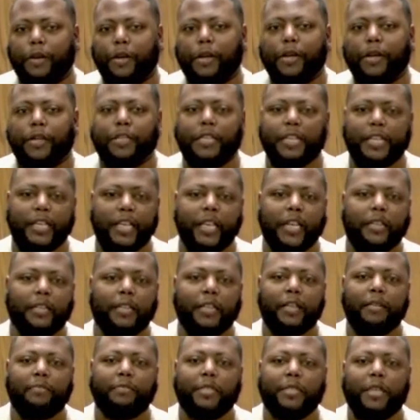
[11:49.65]
To get them
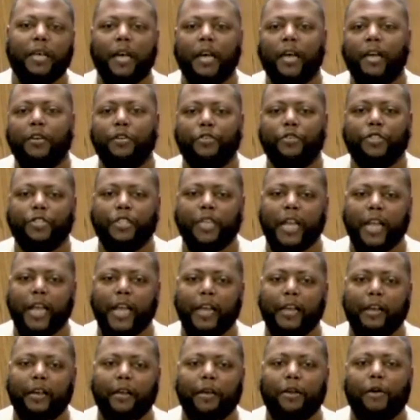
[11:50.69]
to understand
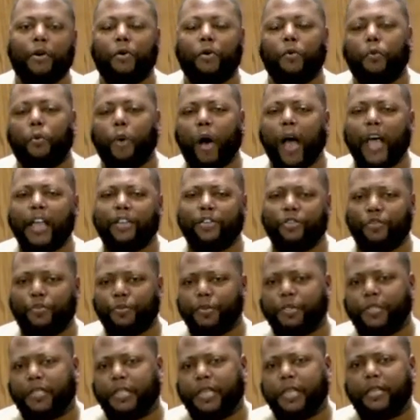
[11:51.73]
why you
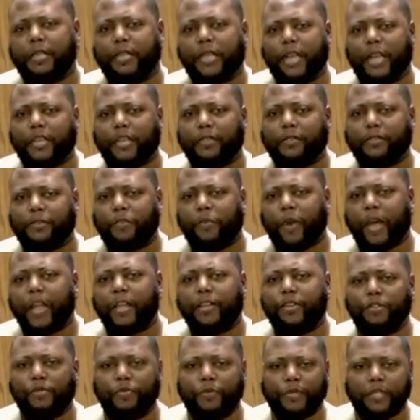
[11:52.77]
see things the way
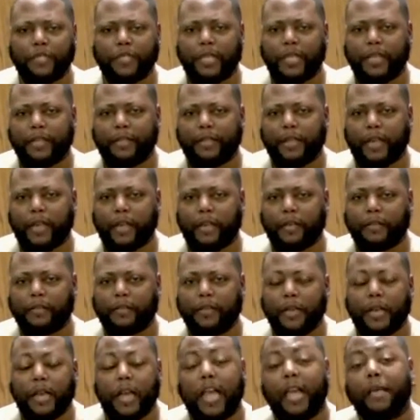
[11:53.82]
you see things
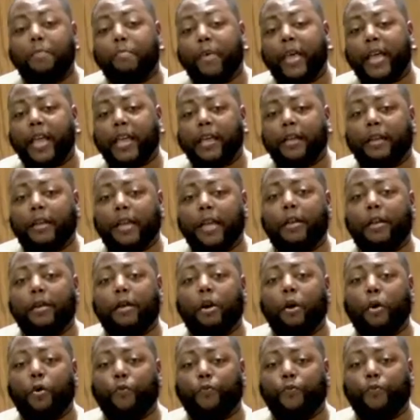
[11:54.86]
and main and
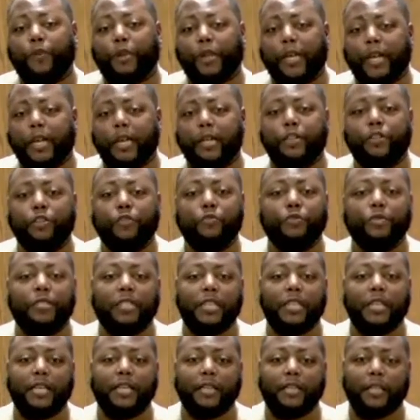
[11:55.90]
hopefully you
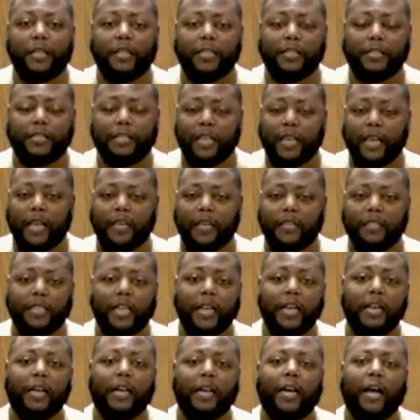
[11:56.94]
see these things in a
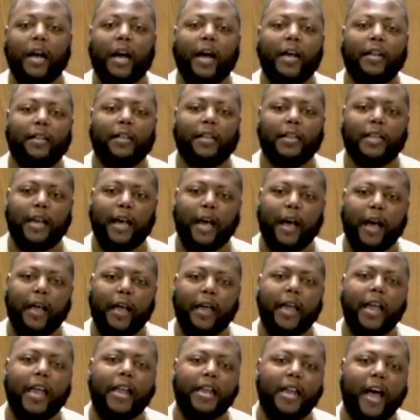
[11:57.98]
godly eye
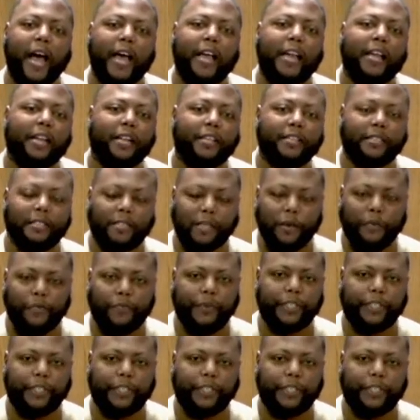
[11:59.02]
and not in a selfish